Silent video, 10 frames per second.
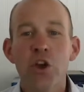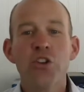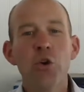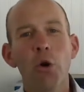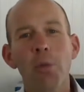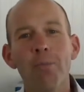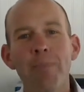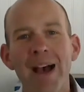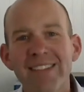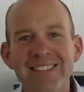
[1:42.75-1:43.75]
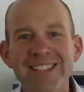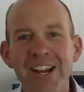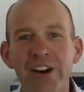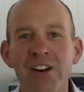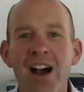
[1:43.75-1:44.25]
your best
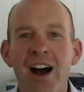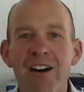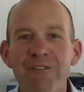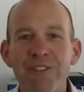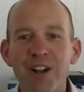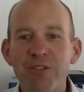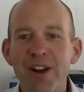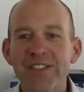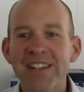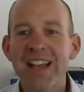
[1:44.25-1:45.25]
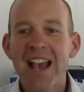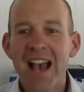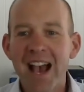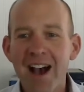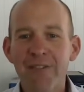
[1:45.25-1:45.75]
year of fundraising
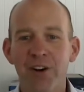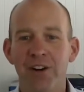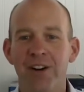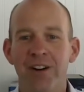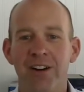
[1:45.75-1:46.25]
ever.